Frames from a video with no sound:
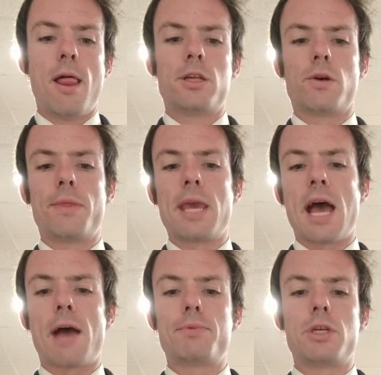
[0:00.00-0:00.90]
So in the
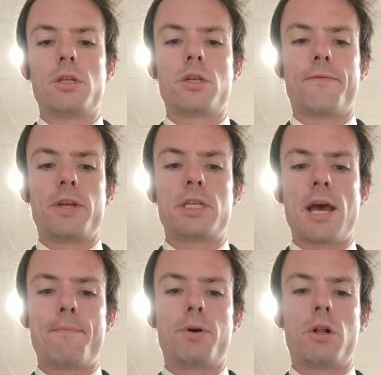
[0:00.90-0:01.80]
absence of a
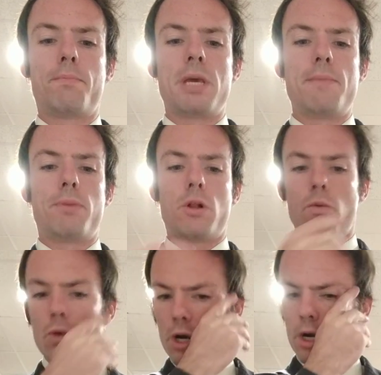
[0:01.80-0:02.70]
temple,
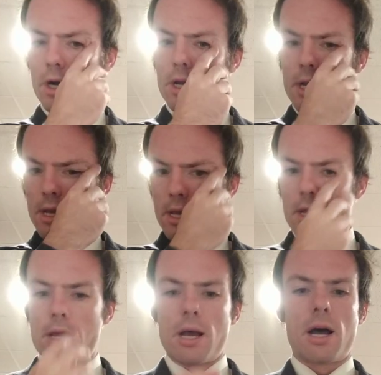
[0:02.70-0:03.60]
people were
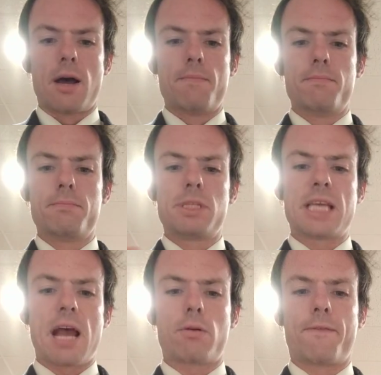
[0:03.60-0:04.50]

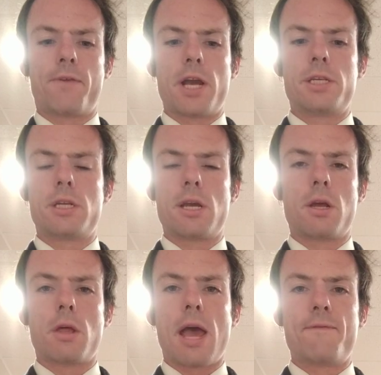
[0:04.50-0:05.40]

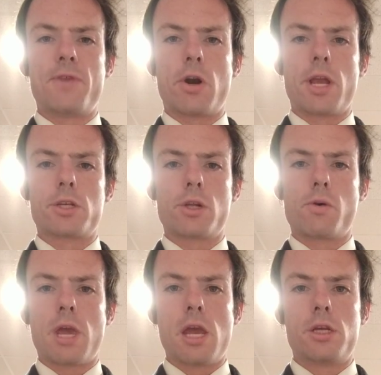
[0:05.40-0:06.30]
sacrificing at various
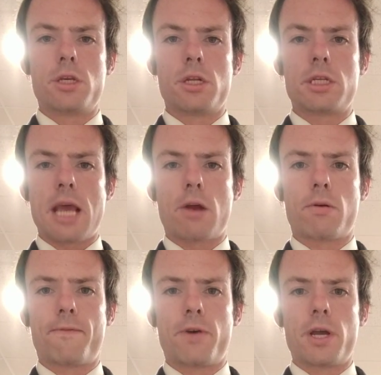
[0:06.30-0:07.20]
locations.
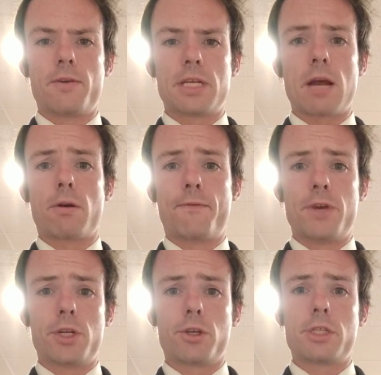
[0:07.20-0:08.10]

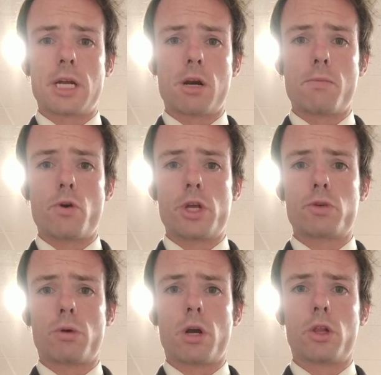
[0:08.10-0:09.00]
Sacrificial ceremonies
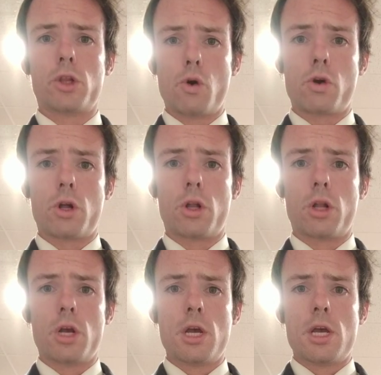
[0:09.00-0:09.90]
were a
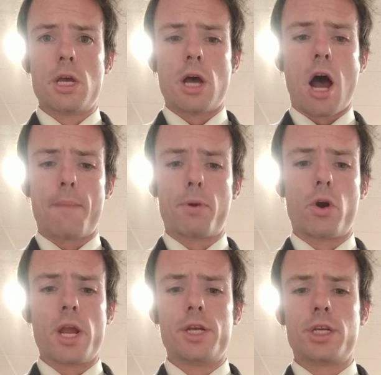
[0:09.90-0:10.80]
local
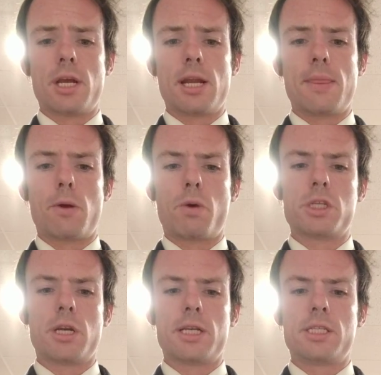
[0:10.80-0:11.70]
operation, and there
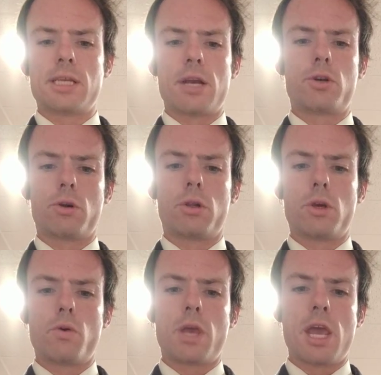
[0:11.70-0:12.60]
wasn't a central
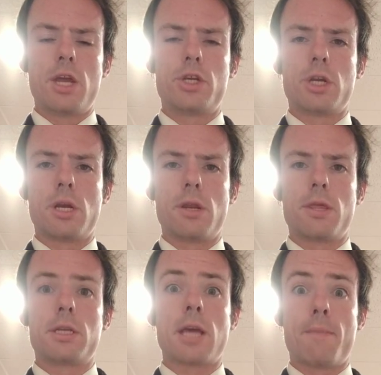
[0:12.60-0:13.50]
location.
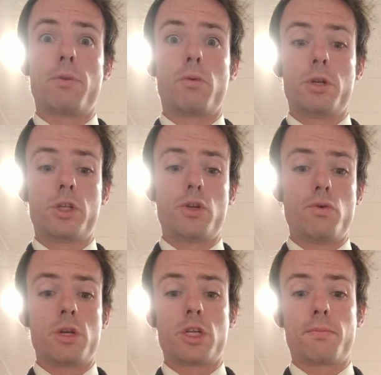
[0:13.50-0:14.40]
The temple would
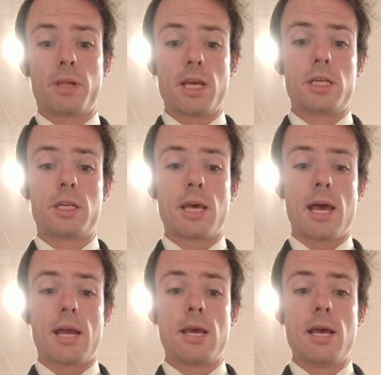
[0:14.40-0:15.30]
soon displace that.